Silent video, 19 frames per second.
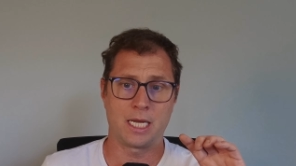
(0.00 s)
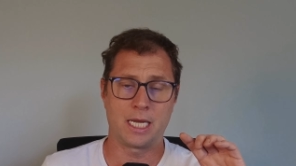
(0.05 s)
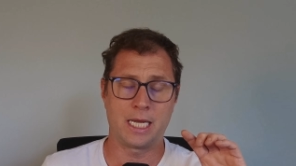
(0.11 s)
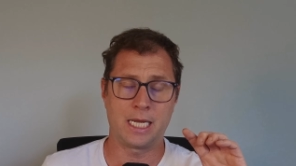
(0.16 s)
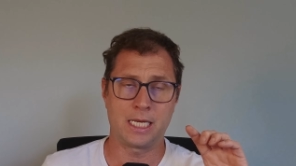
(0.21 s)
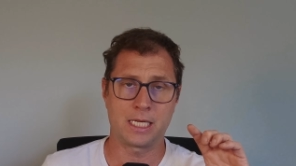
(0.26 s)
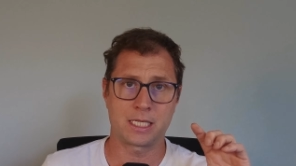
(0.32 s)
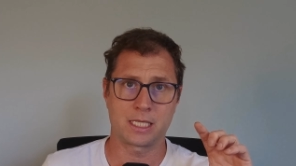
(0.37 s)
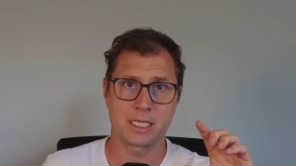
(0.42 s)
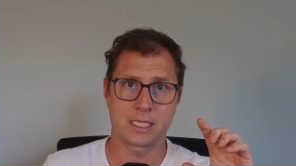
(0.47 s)

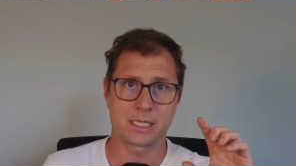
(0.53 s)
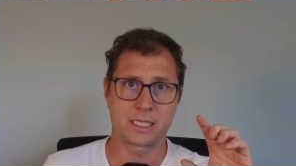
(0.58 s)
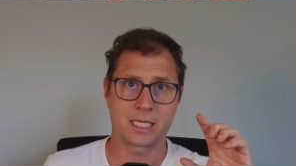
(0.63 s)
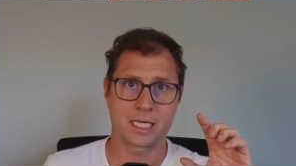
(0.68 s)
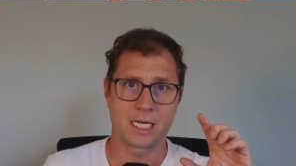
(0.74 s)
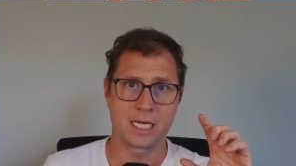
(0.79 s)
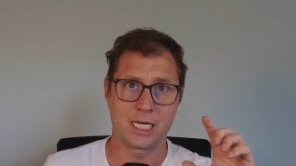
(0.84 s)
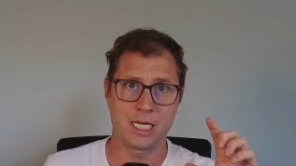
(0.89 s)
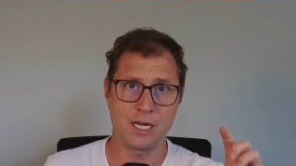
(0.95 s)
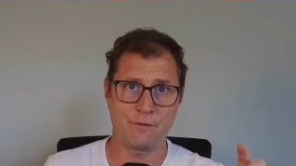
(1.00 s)
it
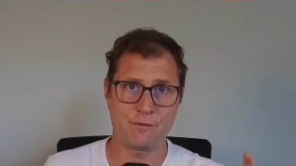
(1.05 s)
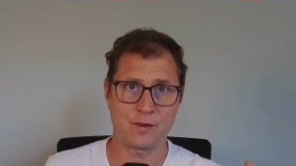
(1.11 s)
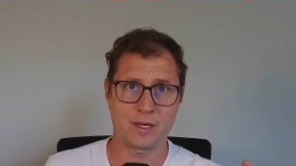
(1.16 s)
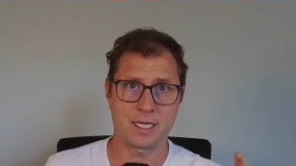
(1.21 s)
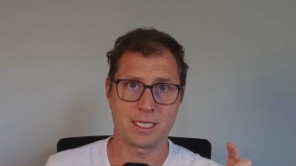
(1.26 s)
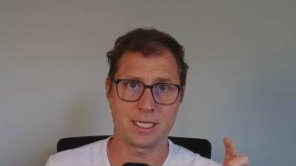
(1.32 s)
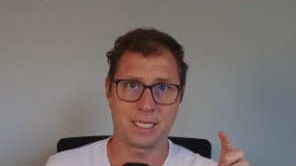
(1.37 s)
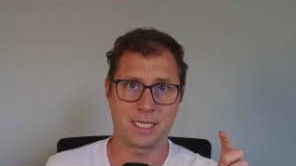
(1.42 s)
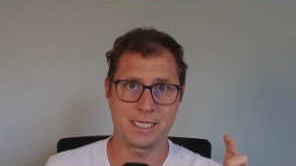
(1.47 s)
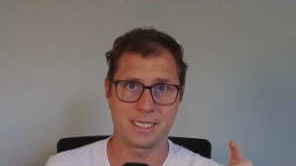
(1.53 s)

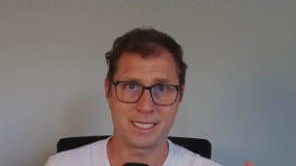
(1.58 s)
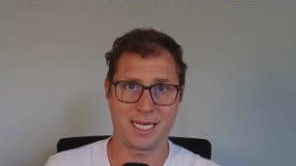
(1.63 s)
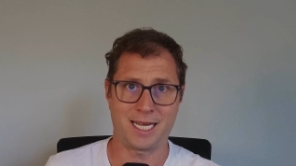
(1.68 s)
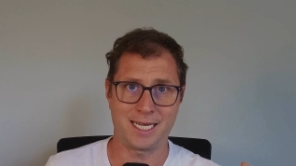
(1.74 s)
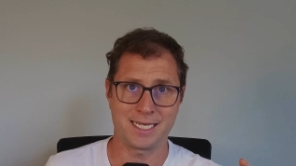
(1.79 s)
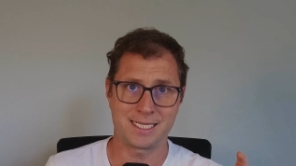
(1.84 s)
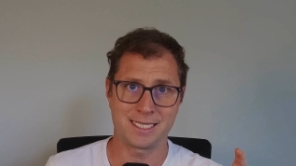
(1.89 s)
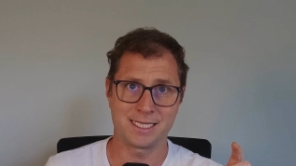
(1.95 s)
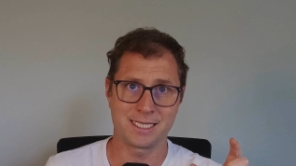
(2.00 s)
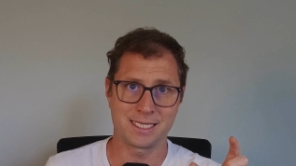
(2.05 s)
significantly
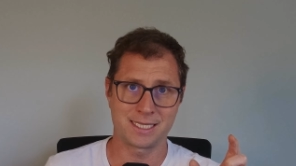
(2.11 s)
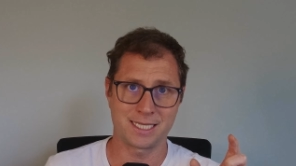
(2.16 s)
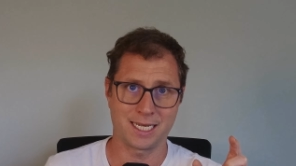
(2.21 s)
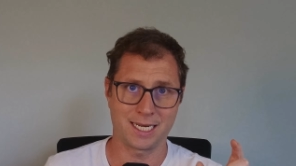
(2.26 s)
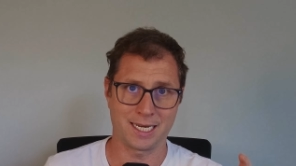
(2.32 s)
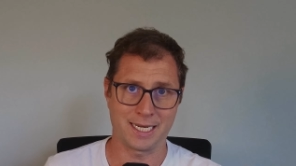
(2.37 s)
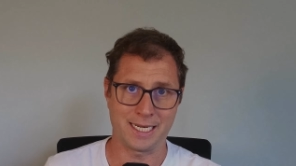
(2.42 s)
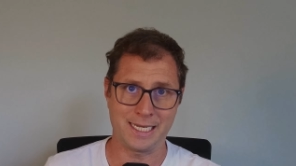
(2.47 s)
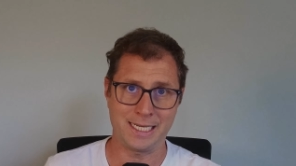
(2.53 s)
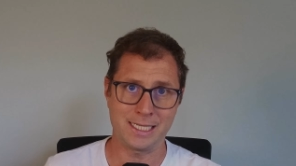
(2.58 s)
tightens the
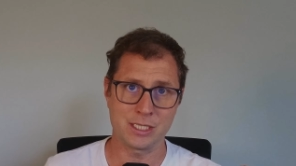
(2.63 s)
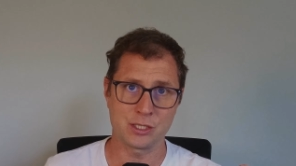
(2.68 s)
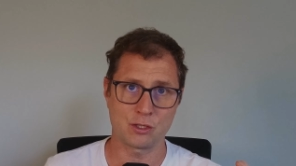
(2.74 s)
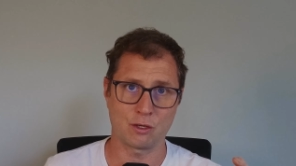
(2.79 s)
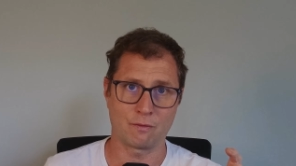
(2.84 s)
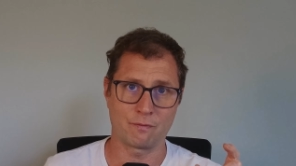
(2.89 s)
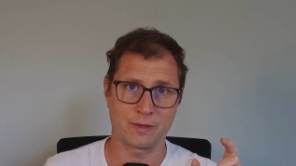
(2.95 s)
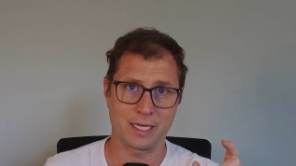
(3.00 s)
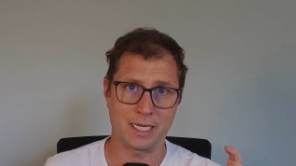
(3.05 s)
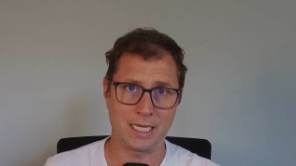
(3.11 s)
lens
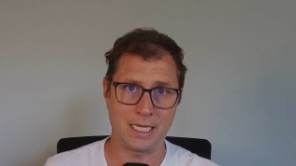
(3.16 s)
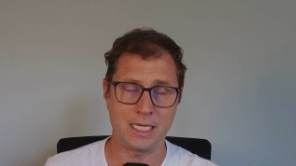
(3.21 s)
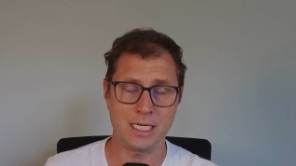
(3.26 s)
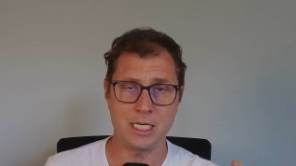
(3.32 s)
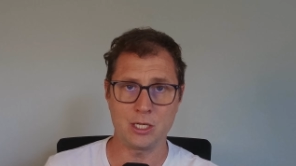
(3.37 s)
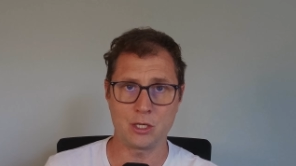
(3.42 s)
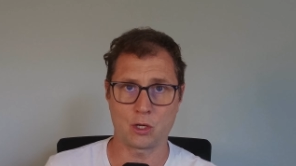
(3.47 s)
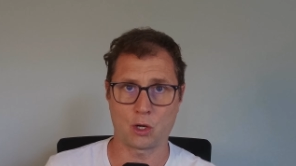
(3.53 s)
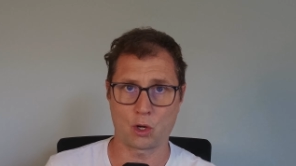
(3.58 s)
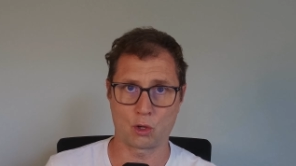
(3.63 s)
of
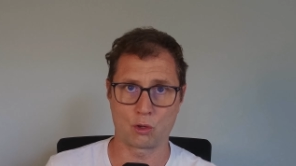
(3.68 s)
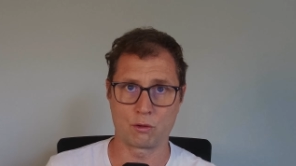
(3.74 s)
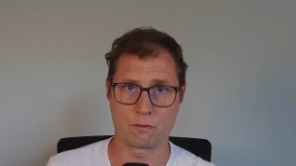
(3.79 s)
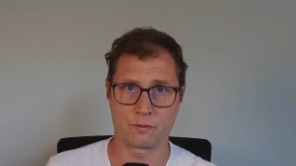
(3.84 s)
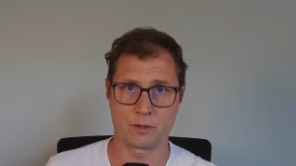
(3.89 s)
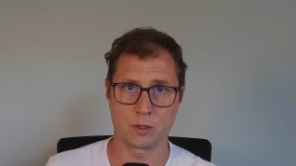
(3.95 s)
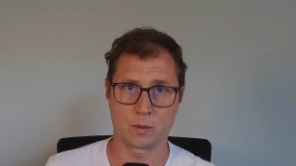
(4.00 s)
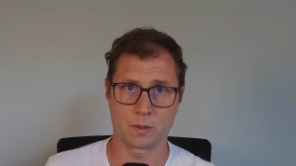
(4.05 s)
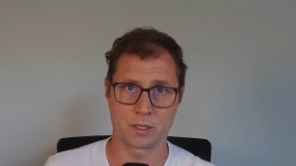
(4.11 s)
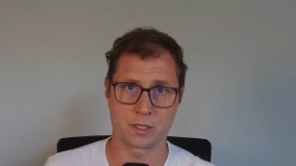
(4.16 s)
any code
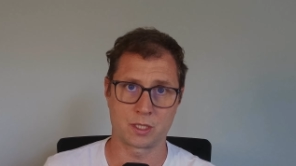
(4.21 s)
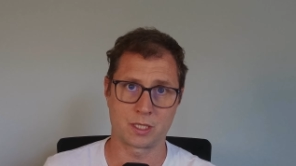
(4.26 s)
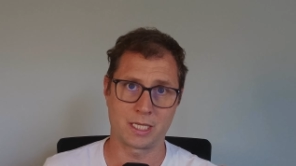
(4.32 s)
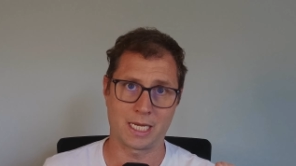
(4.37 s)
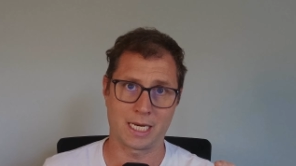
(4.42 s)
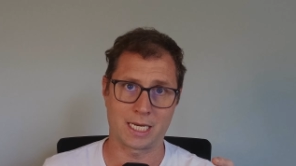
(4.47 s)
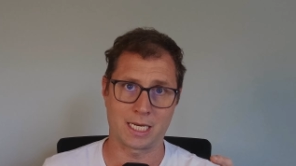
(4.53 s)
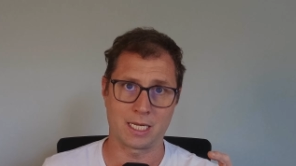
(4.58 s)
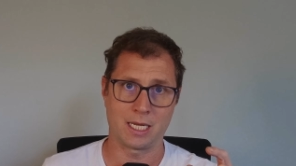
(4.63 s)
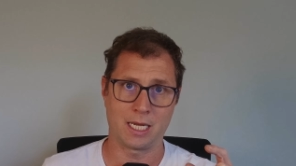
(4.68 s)
reviewers
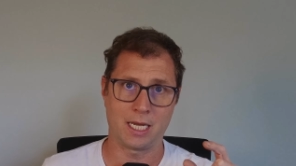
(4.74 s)
that